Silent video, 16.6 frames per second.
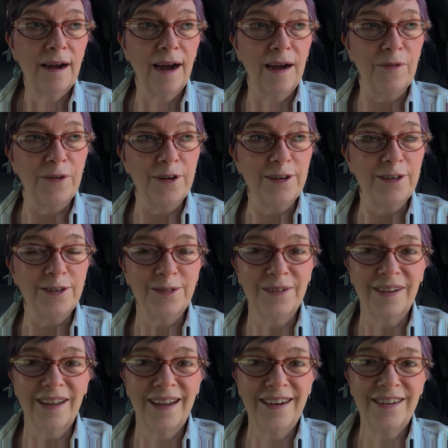I want to
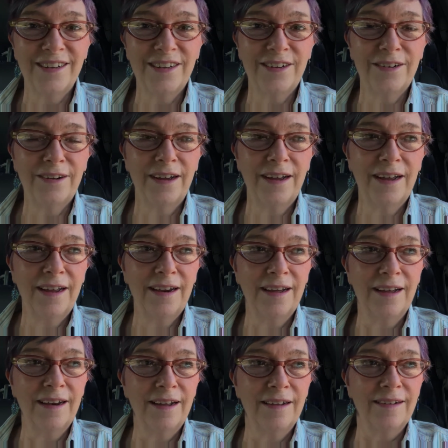relate to you a
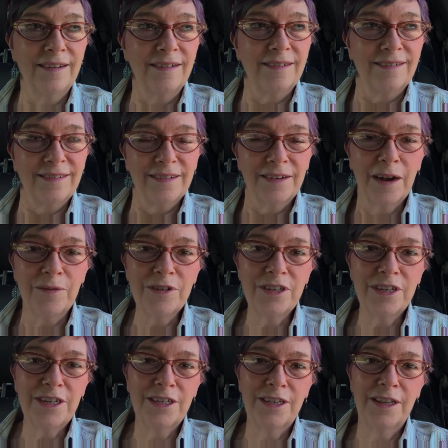
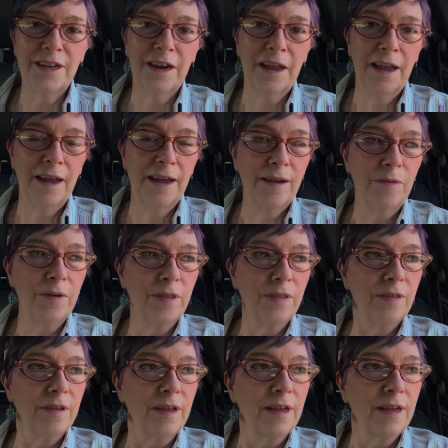conversation that I had with
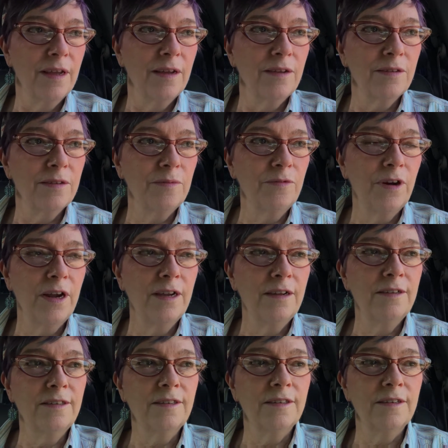some
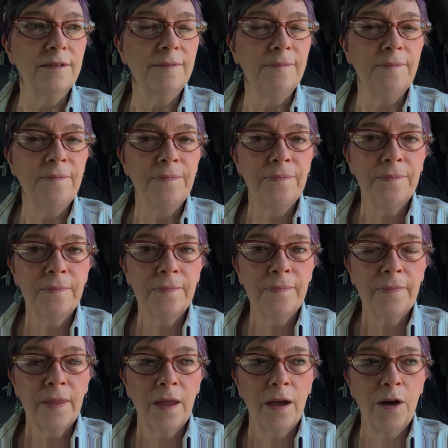friends
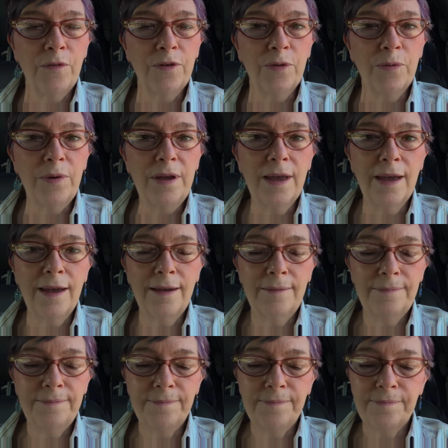over the
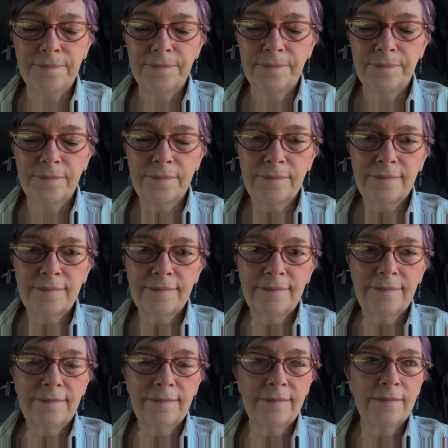weekend,
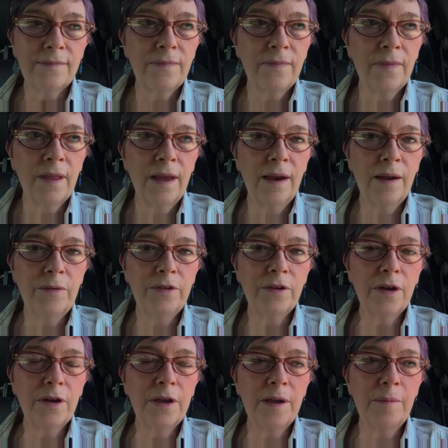and I was
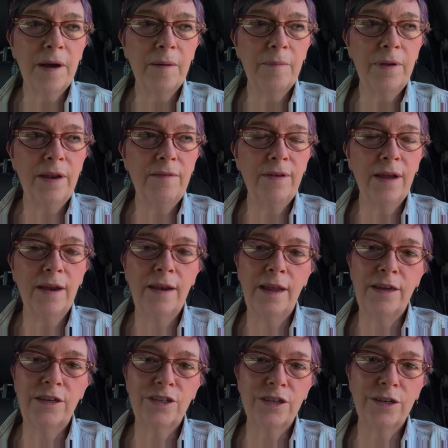talking about Minivan
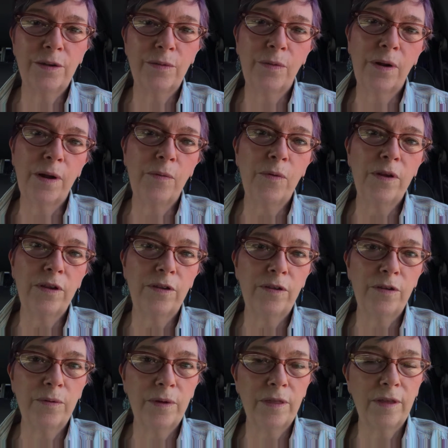Nation and what I want to
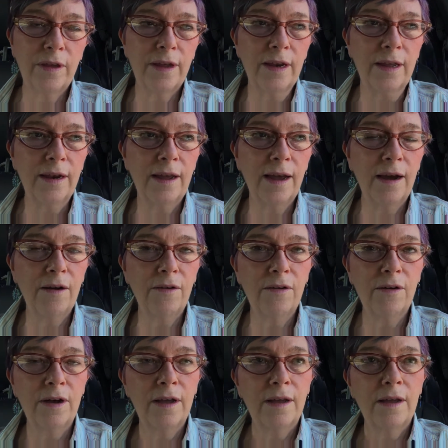do with it and
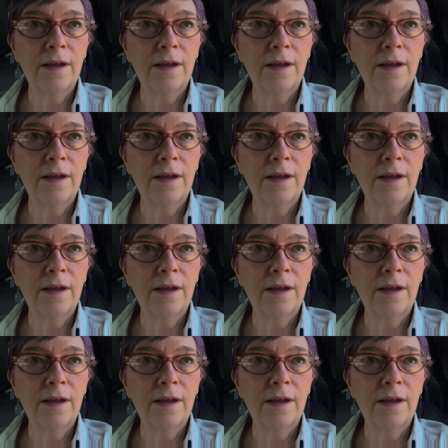how